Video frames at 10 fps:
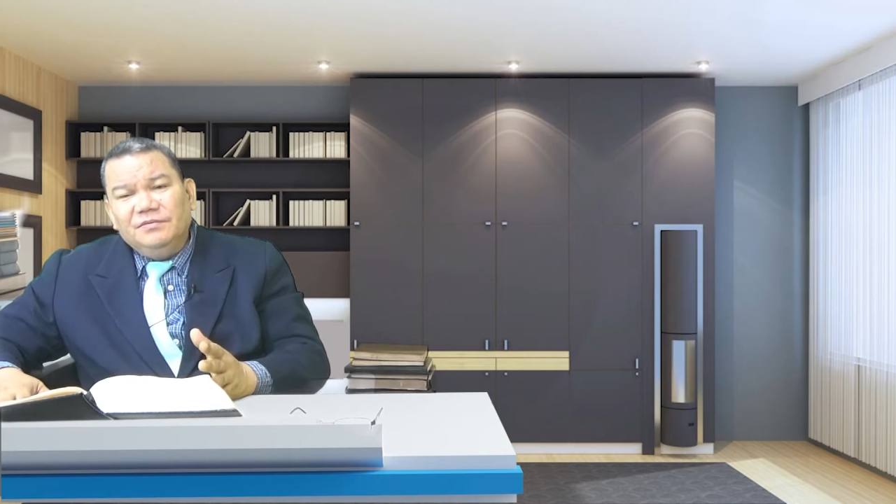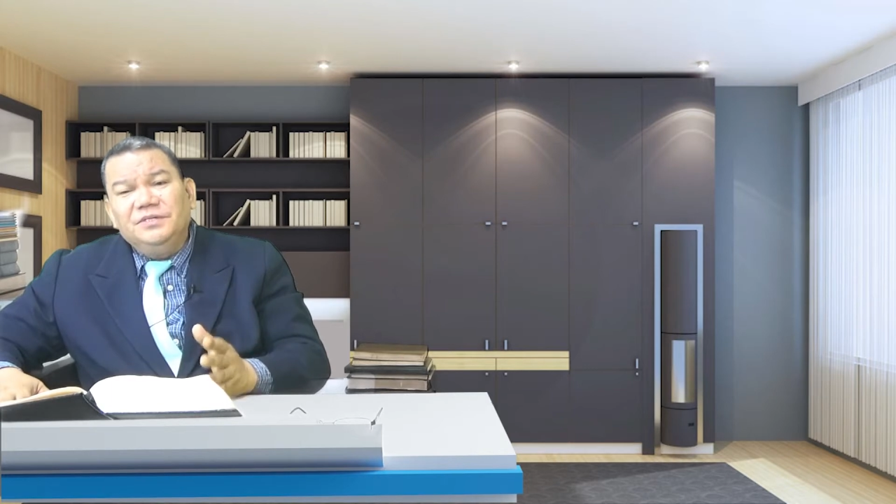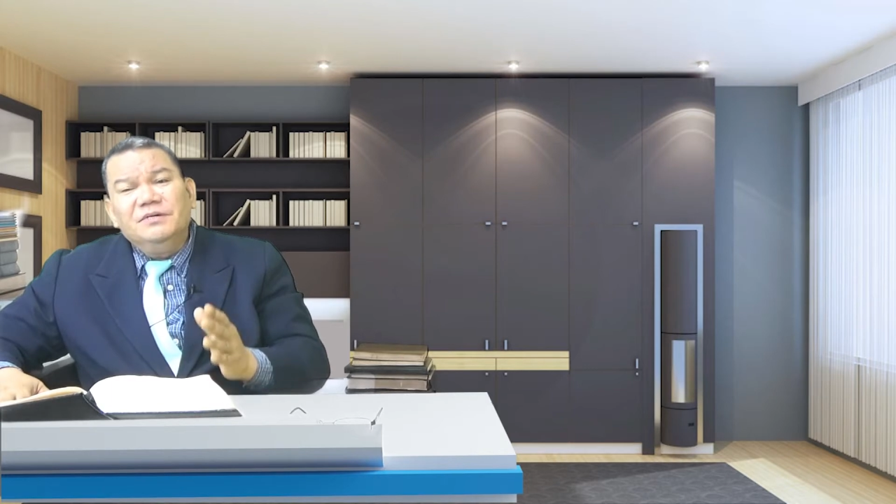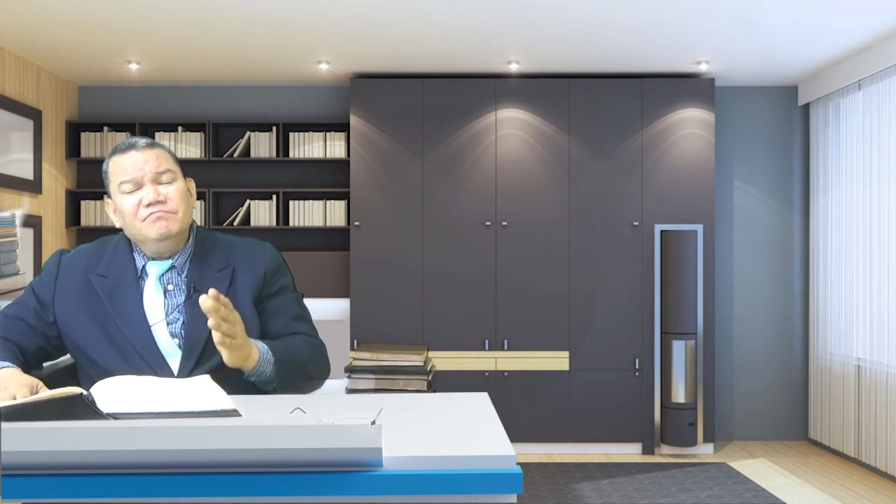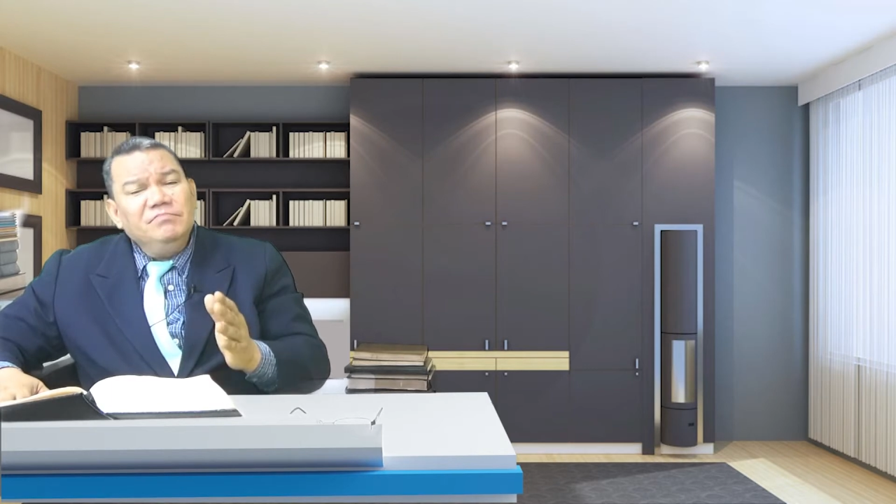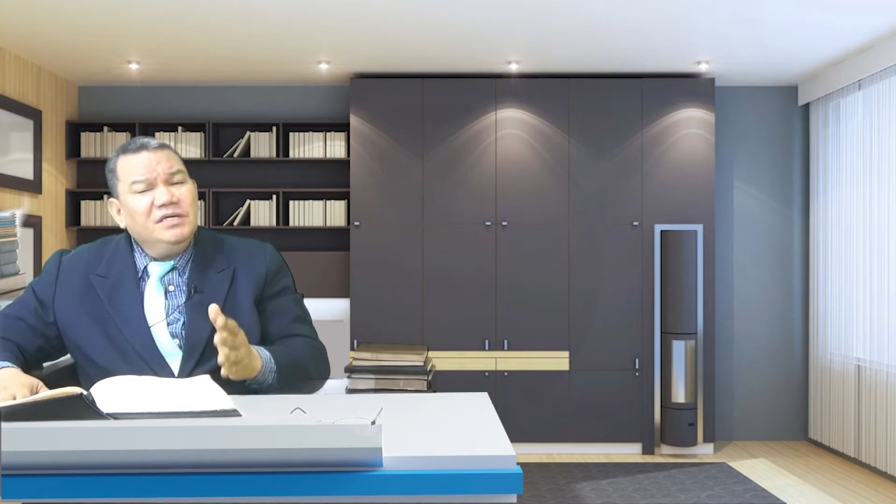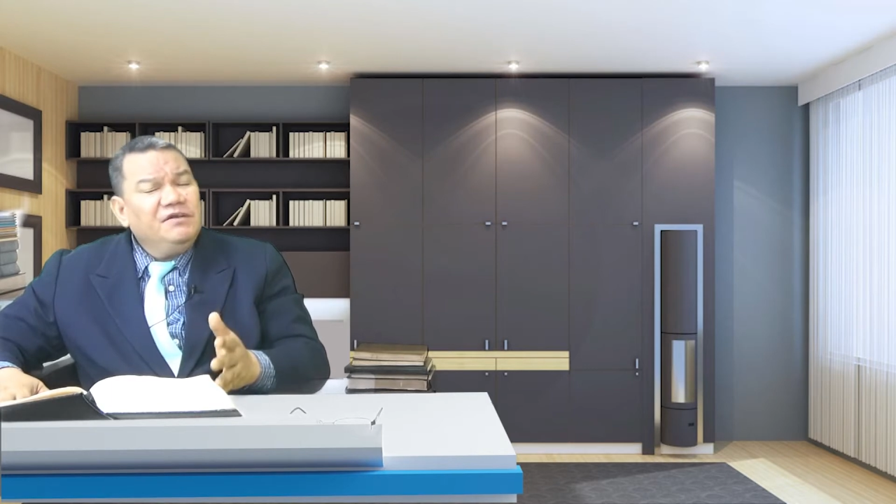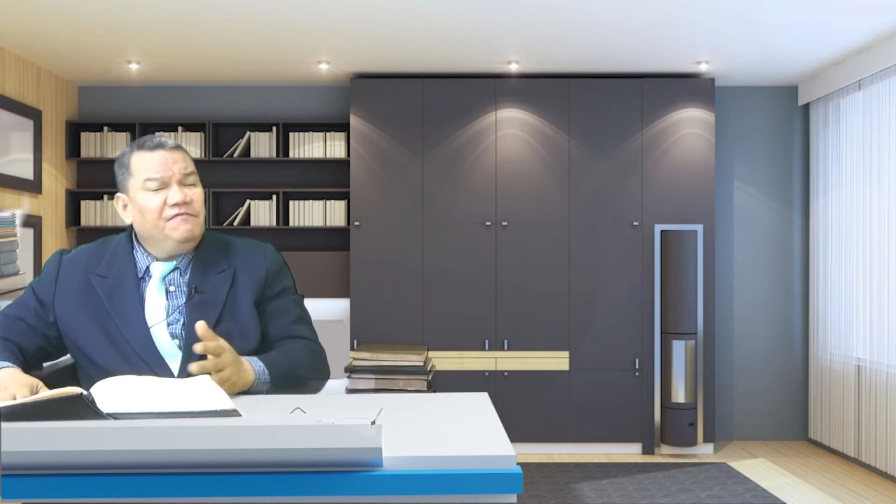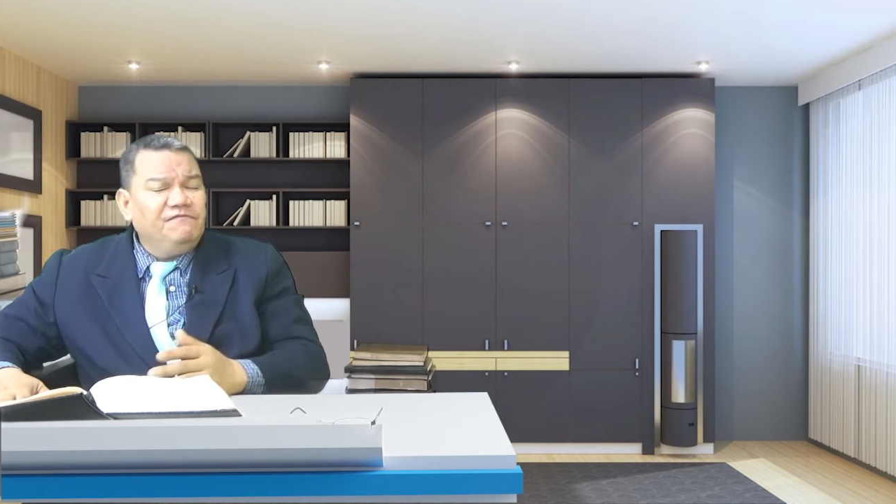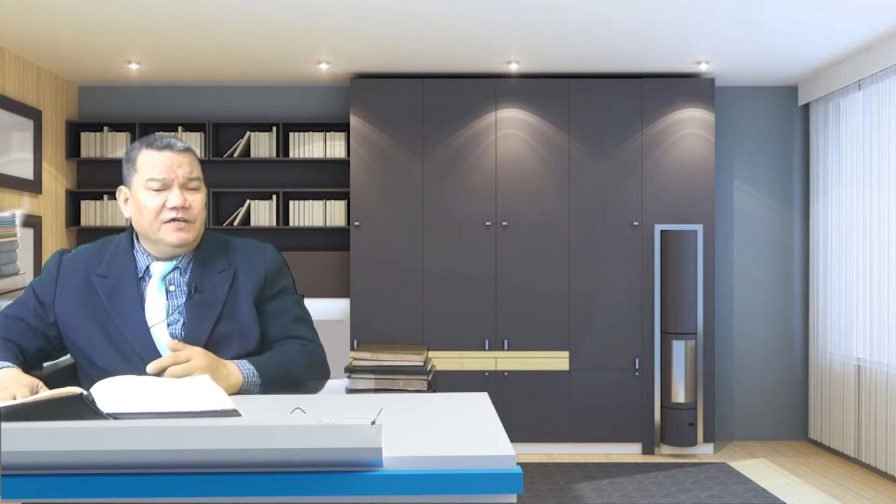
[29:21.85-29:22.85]
the
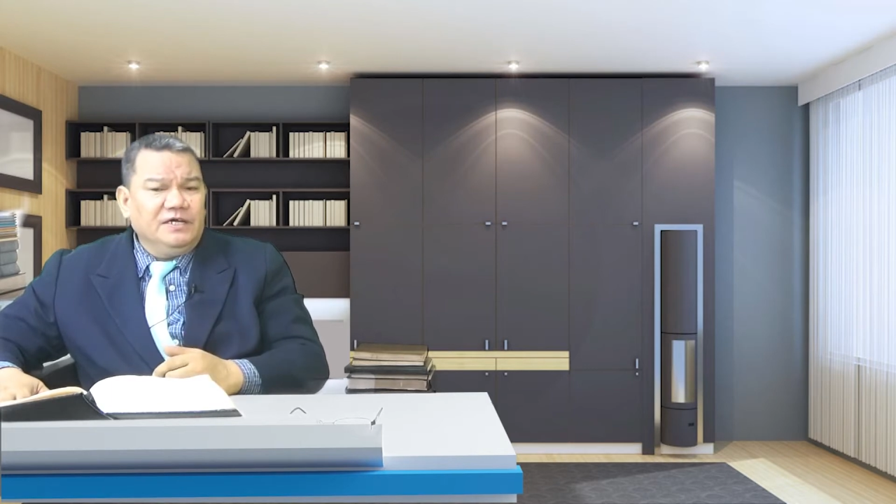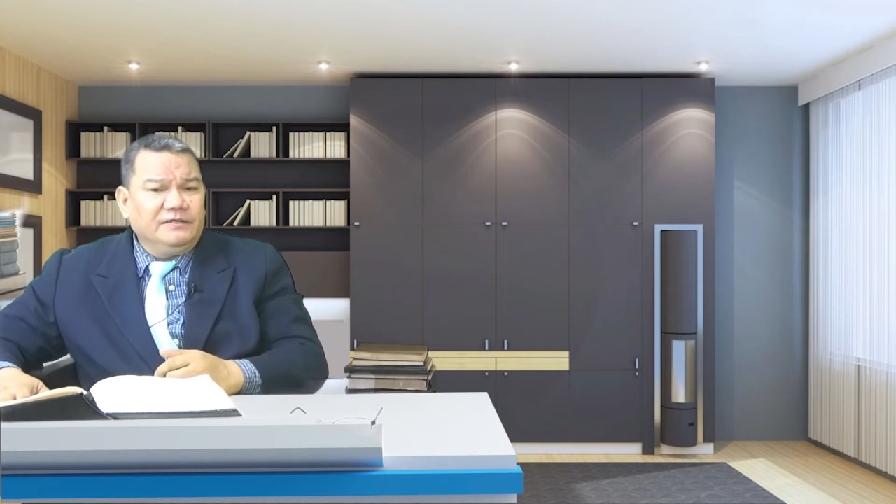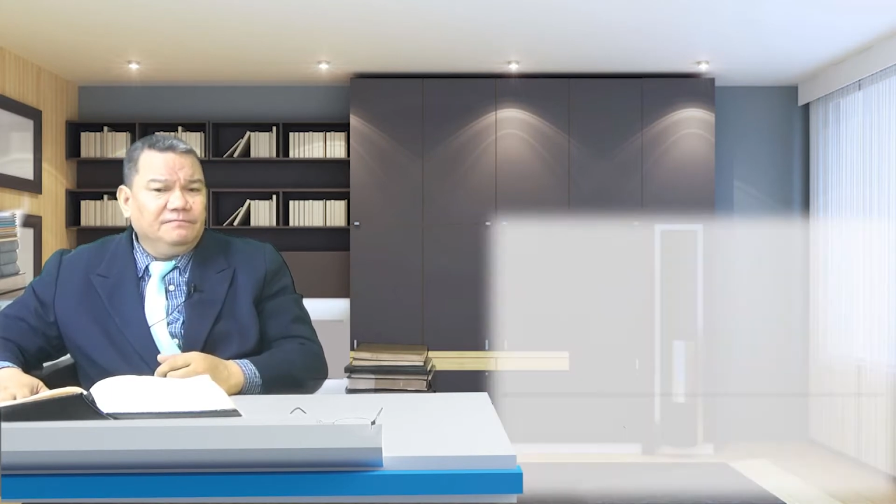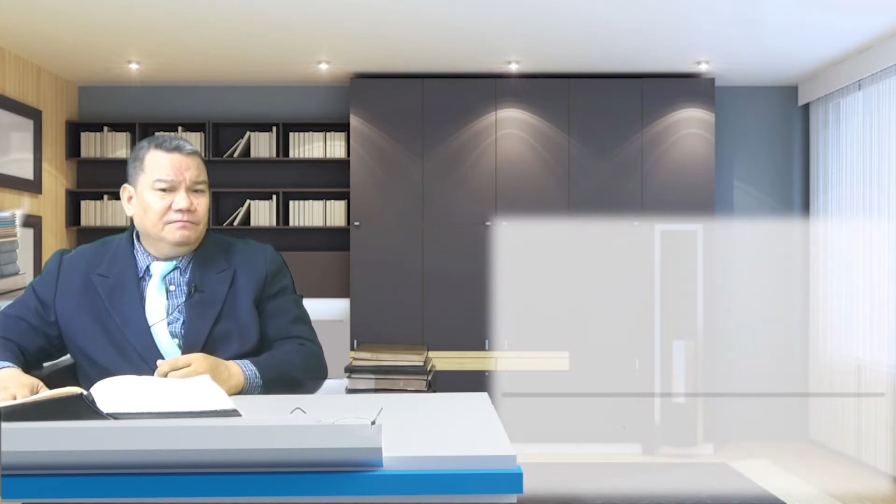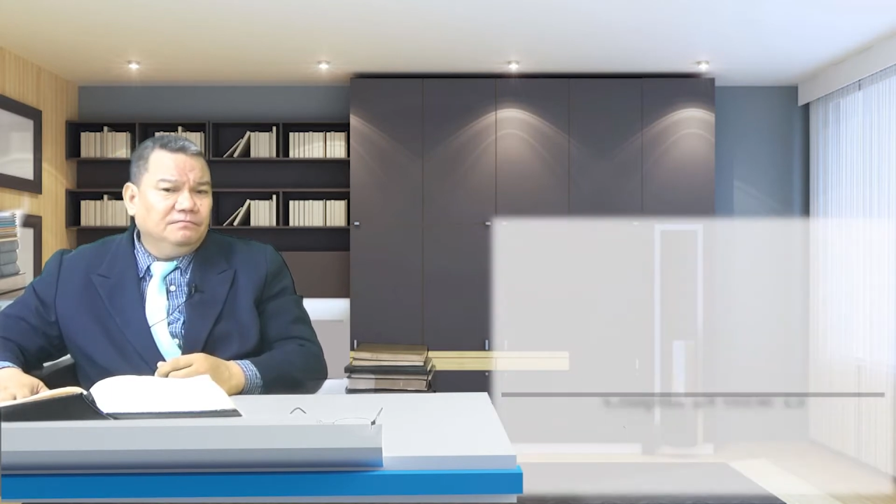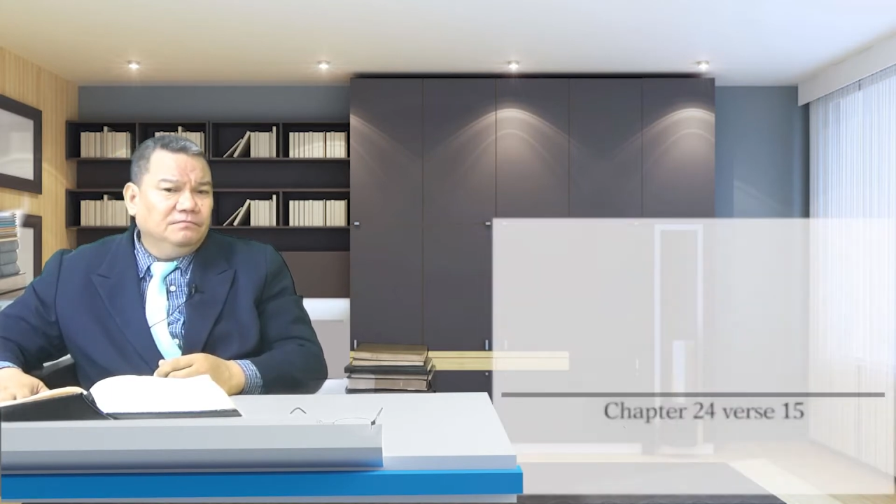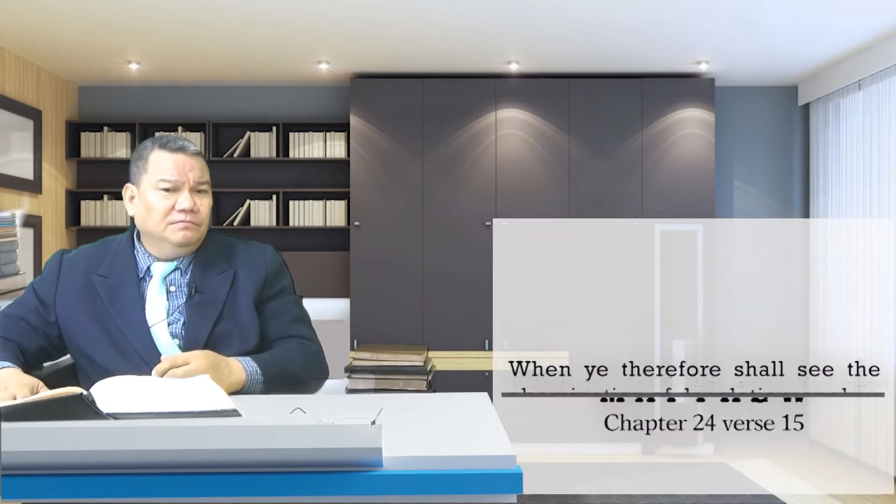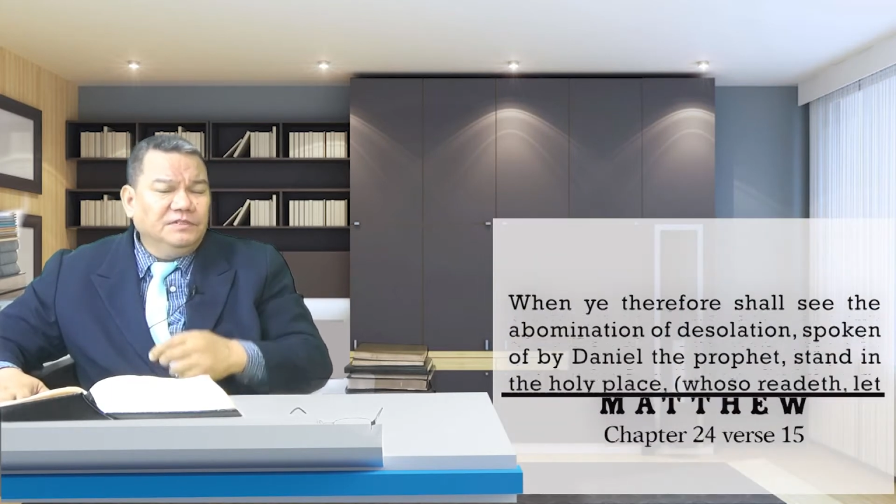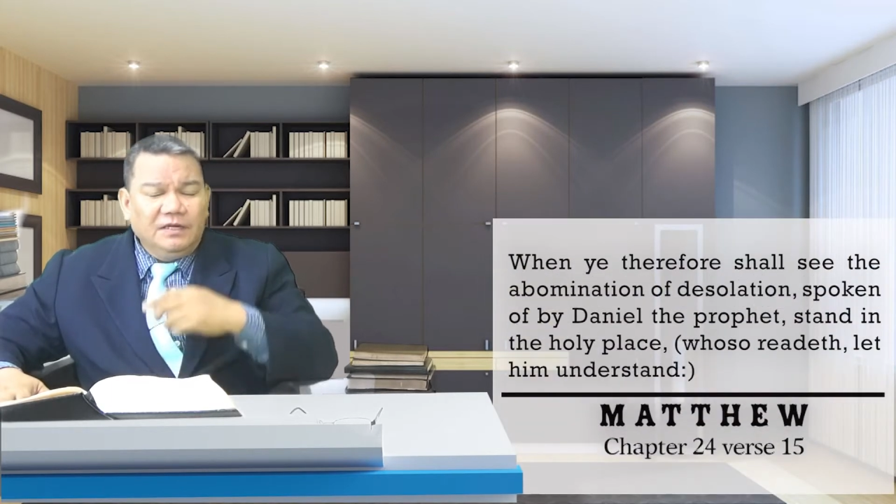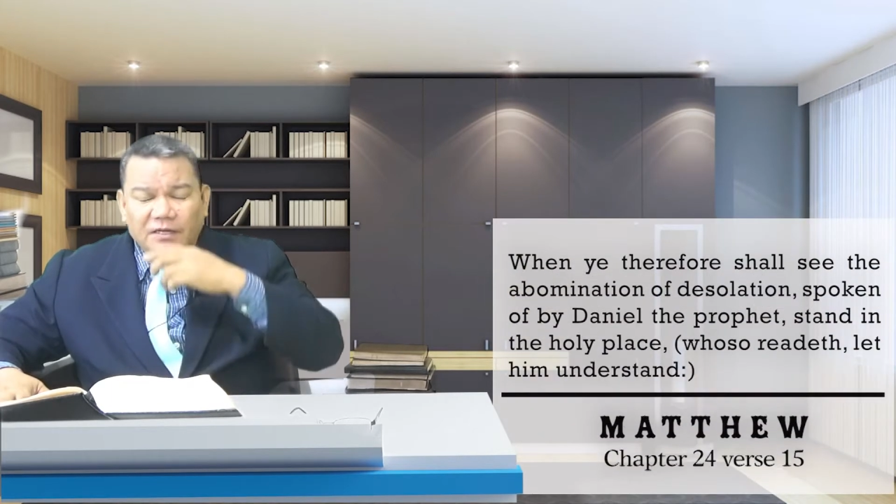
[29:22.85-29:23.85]
mere fact
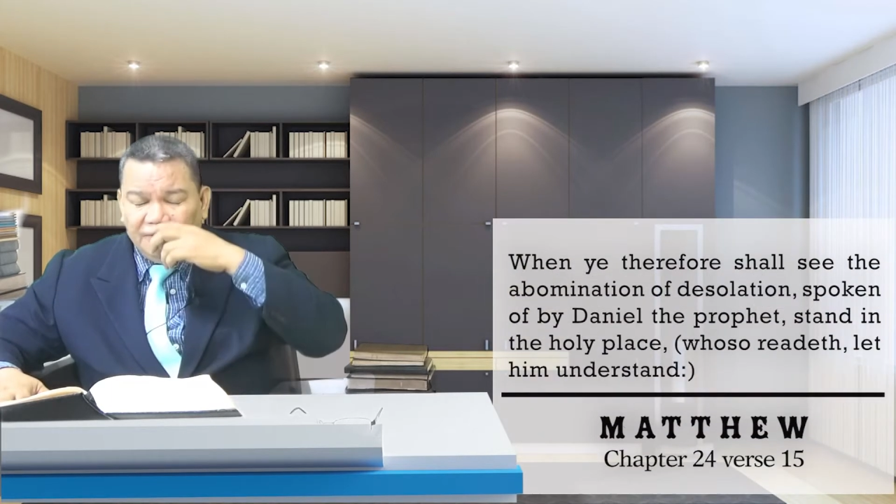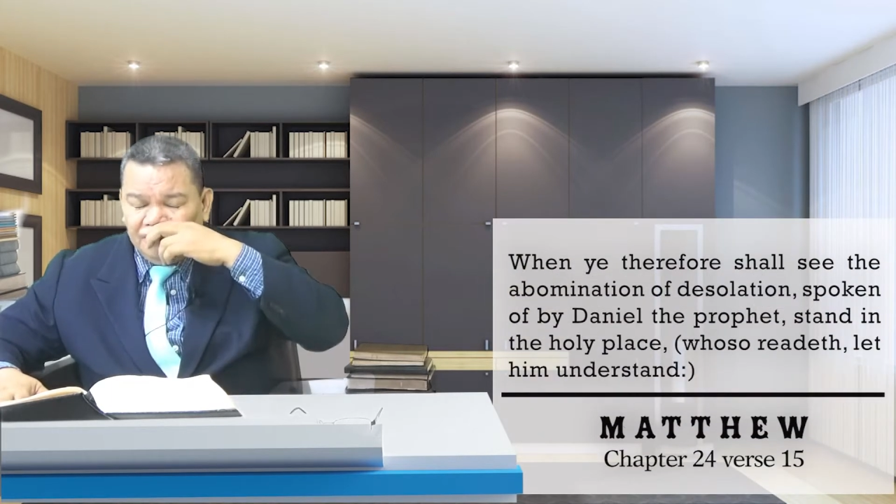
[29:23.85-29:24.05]
that